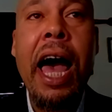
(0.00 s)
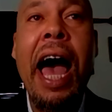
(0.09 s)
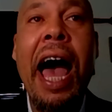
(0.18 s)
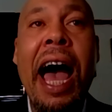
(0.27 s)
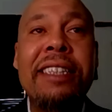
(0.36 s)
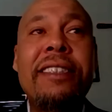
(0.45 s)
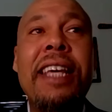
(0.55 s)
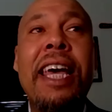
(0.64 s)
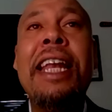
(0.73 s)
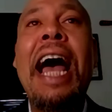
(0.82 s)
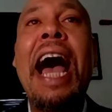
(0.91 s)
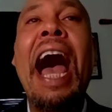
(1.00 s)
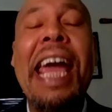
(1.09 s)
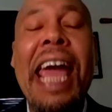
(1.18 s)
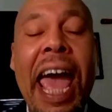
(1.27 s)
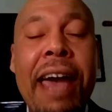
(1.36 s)
I said, I
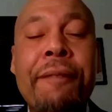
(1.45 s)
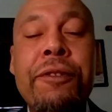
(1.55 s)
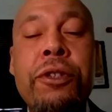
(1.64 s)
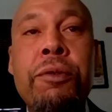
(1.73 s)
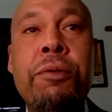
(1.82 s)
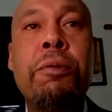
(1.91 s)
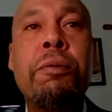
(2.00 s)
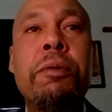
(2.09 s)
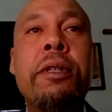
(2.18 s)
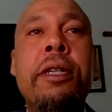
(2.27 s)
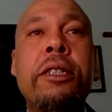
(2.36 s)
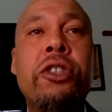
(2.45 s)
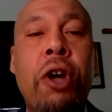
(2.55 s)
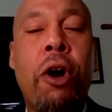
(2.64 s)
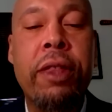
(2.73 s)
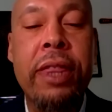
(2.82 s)
have to
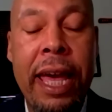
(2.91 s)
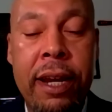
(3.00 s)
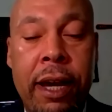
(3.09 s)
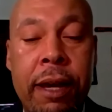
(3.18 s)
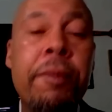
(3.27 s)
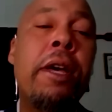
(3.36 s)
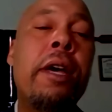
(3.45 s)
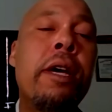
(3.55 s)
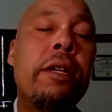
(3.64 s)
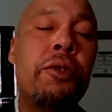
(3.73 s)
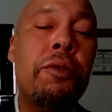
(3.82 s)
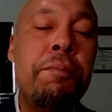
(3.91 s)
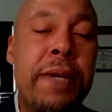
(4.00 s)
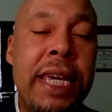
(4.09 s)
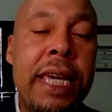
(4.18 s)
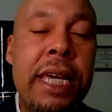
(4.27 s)
chalk that up to
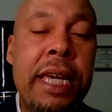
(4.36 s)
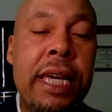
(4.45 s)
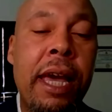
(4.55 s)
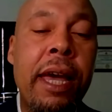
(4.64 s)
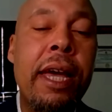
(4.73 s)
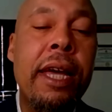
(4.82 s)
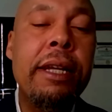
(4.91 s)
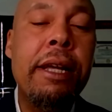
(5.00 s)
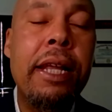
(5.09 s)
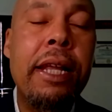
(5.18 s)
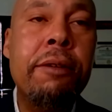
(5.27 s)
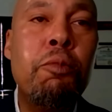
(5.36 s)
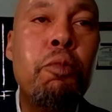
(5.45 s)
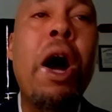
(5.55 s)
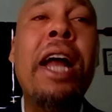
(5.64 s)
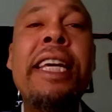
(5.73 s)
me
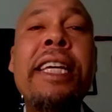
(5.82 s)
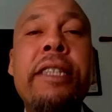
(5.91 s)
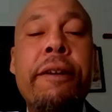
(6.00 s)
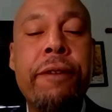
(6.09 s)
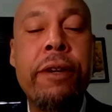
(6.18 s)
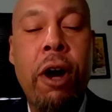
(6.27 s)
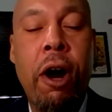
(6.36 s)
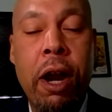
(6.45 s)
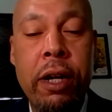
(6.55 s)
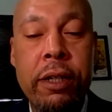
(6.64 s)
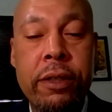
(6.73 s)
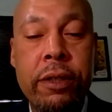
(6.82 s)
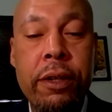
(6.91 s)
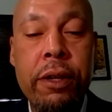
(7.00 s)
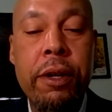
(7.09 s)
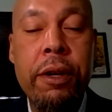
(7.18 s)
wanting different art,
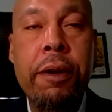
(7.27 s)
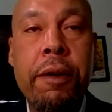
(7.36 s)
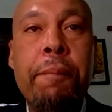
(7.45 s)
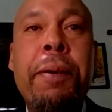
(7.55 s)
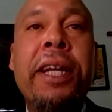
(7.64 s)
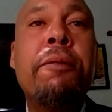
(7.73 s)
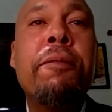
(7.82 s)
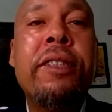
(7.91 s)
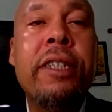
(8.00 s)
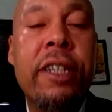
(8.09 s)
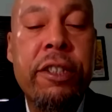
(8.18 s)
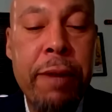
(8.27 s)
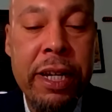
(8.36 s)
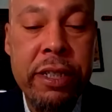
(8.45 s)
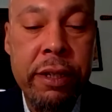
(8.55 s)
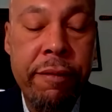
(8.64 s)
but it was an
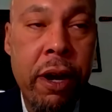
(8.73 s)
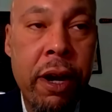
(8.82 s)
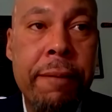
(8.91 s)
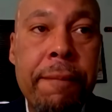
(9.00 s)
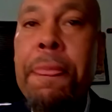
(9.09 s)
expression of art.